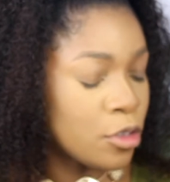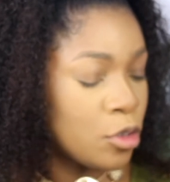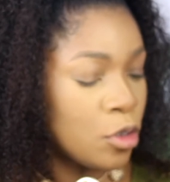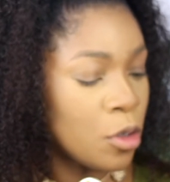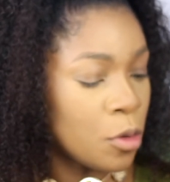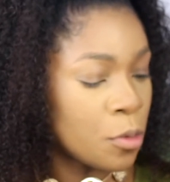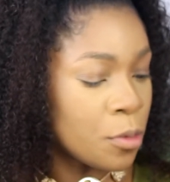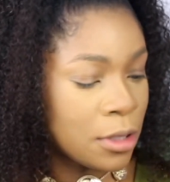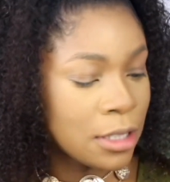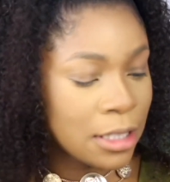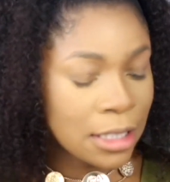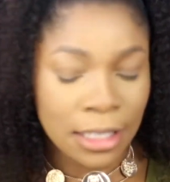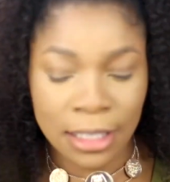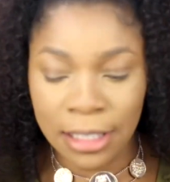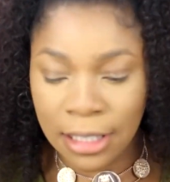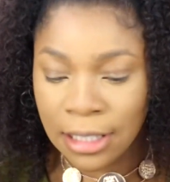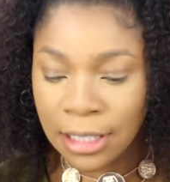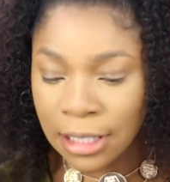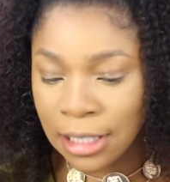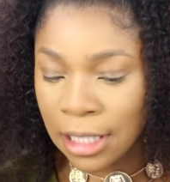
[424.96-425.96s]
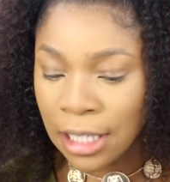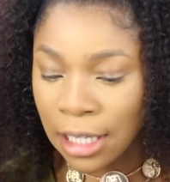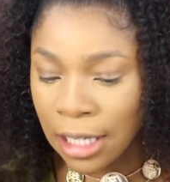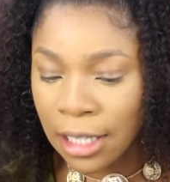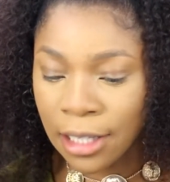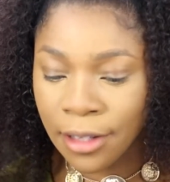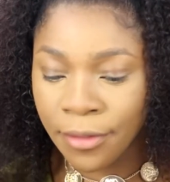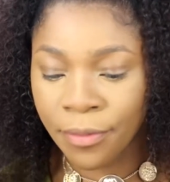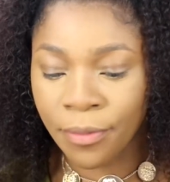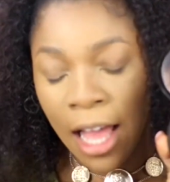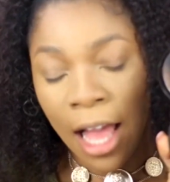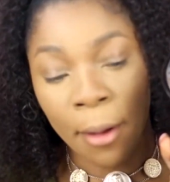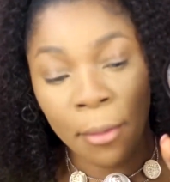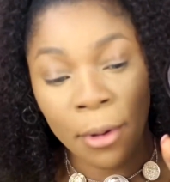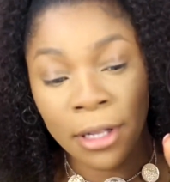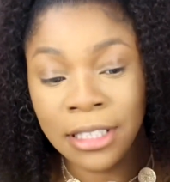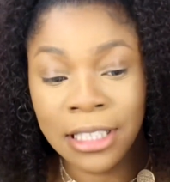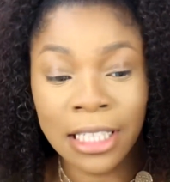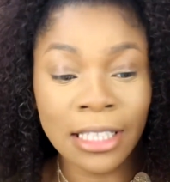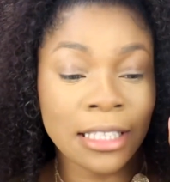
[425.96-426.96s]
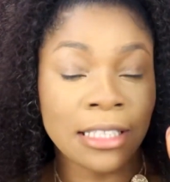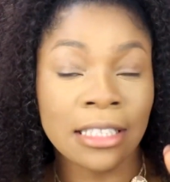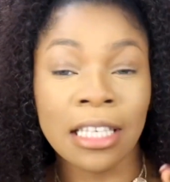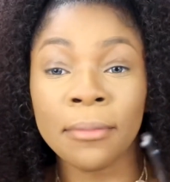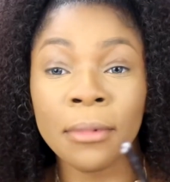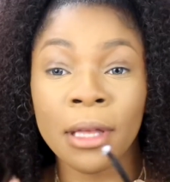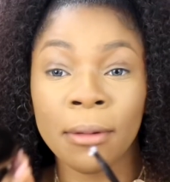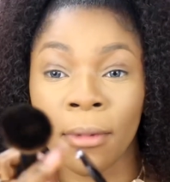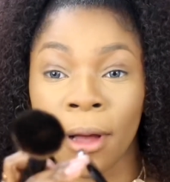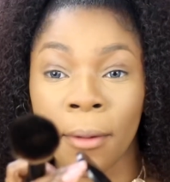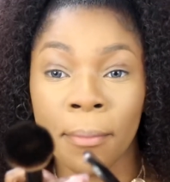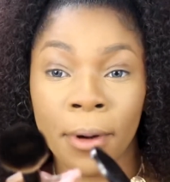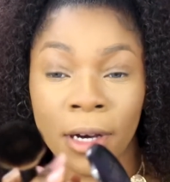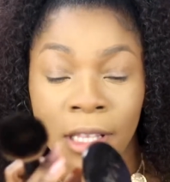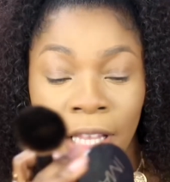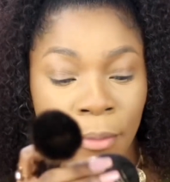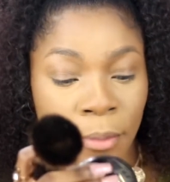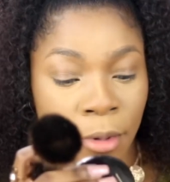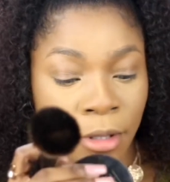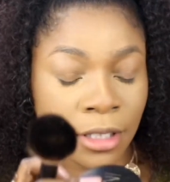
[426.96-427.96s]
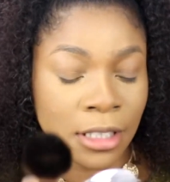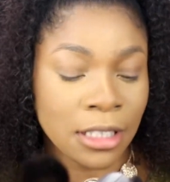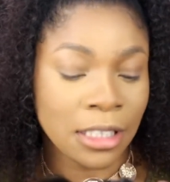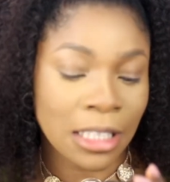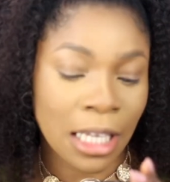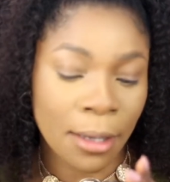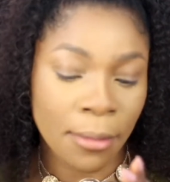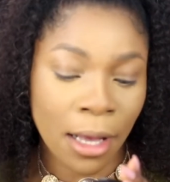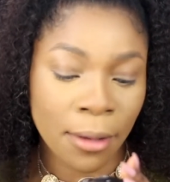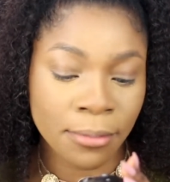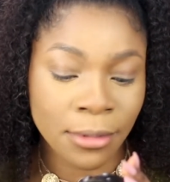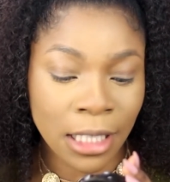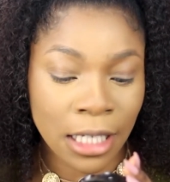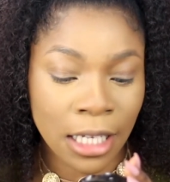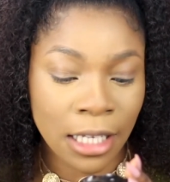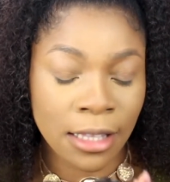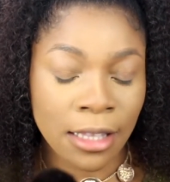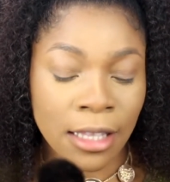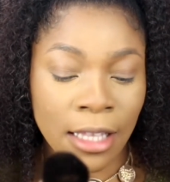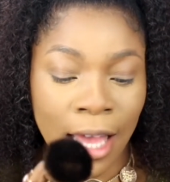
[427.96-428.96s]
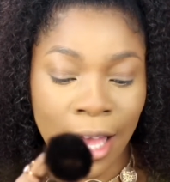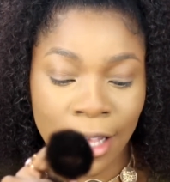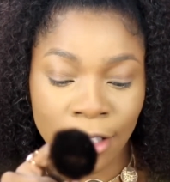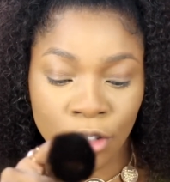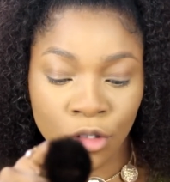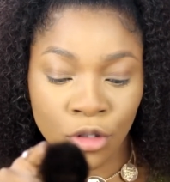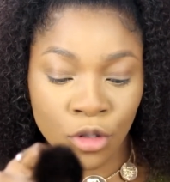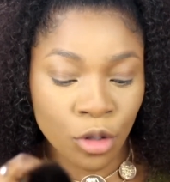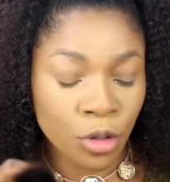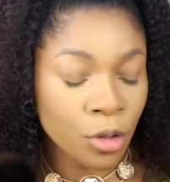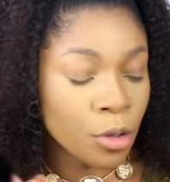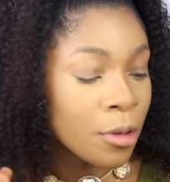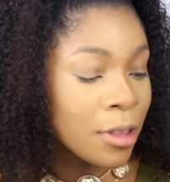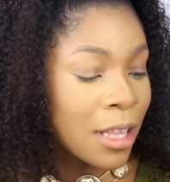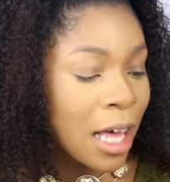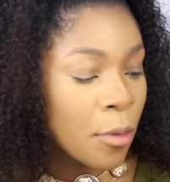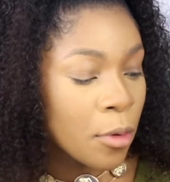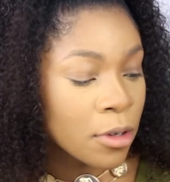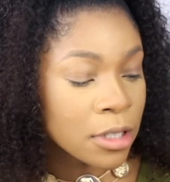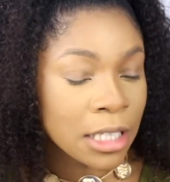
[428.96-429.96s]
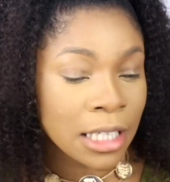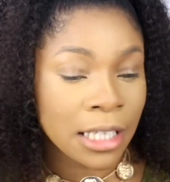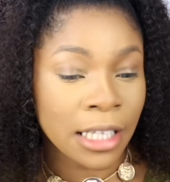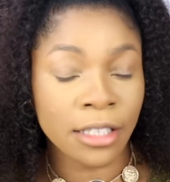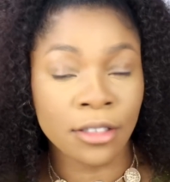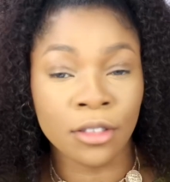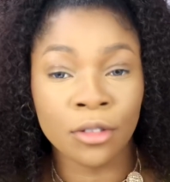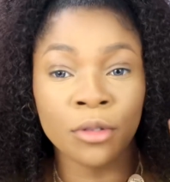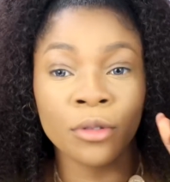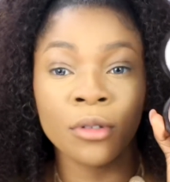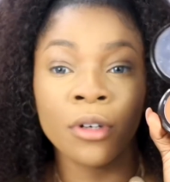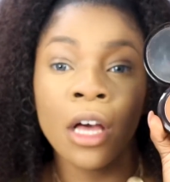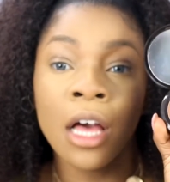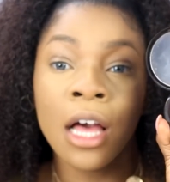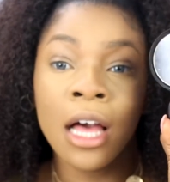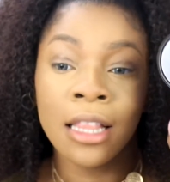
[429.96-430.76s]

done with skin. I'm going to take the same Iman powder, but this time I'm taking F2. That was Play 2.